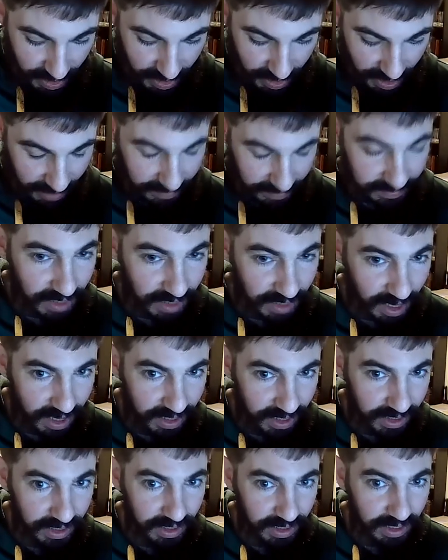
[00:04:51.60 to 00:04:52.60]

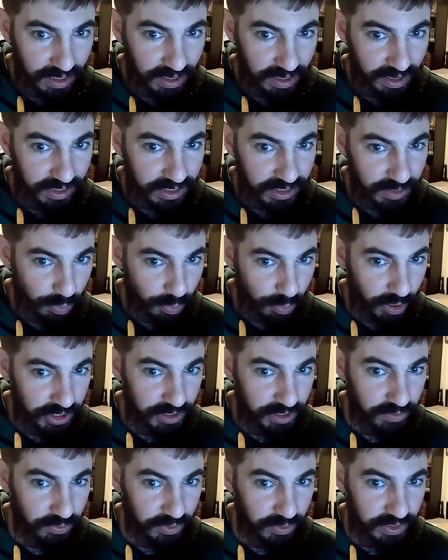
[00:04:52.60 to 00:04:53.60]
anxiety, and
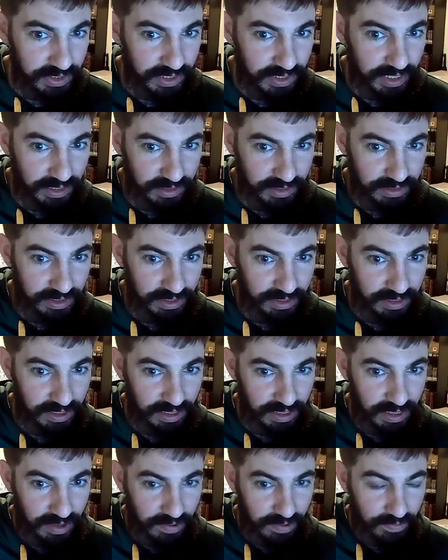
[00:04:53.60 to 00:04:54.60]
depression for these kids.
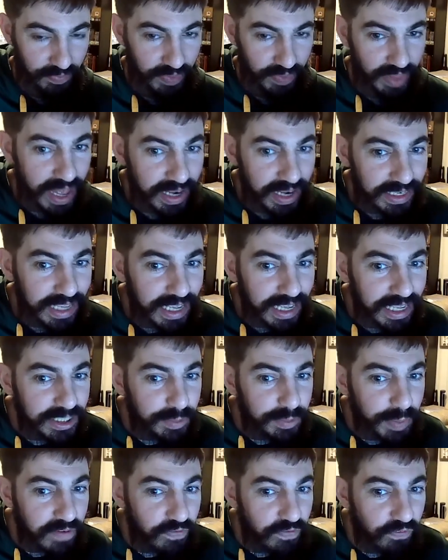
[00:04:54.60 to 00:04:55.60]
Let
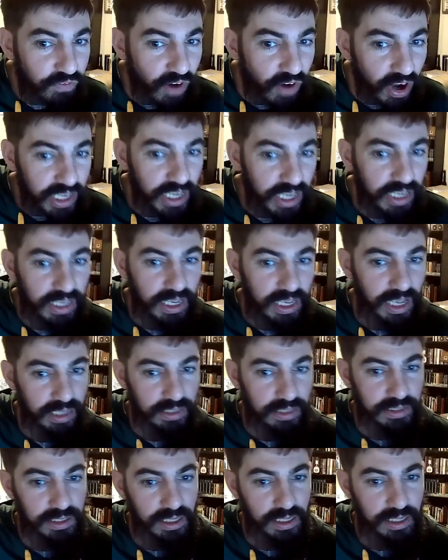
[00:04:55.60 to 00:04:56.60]
kids be fucking
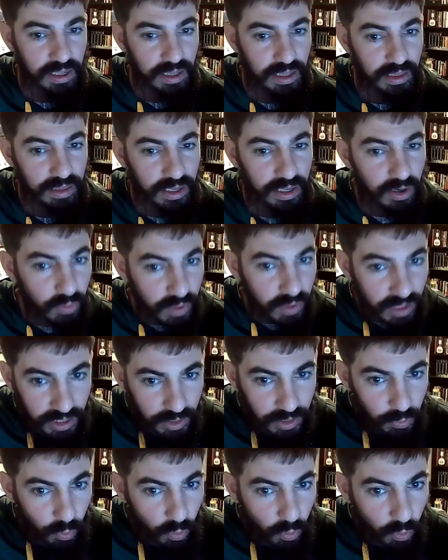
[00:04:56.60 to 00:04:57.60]
kids. They don't
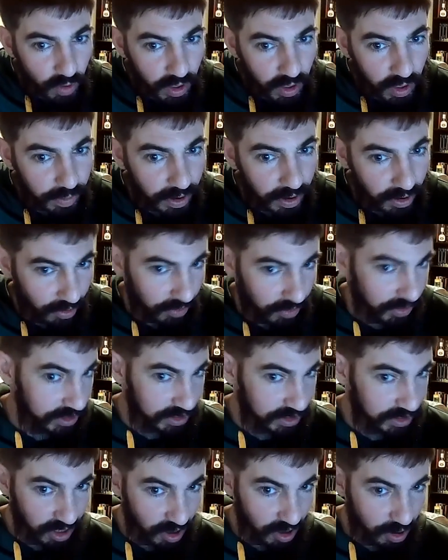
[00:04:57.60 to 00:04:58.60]
need to worry about all
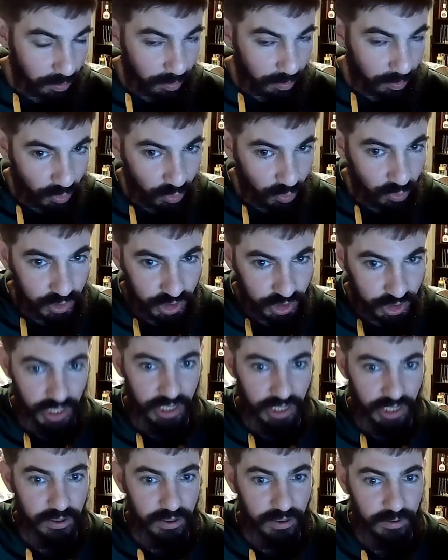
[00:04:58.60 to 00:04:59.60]
this dumb
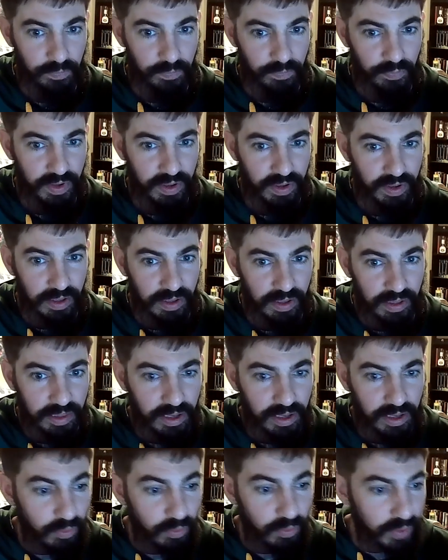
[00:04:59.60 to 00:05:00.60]
bullshit.
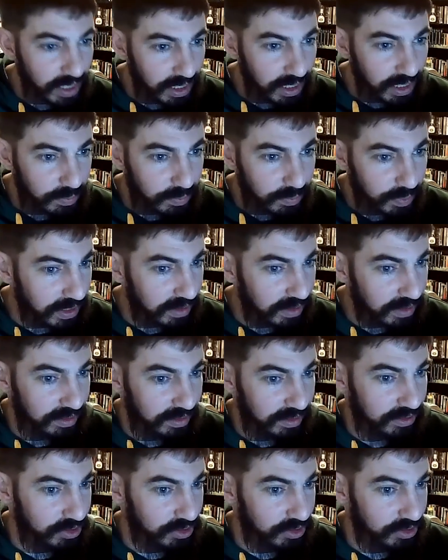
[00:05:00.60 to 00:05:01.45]
They don't need to be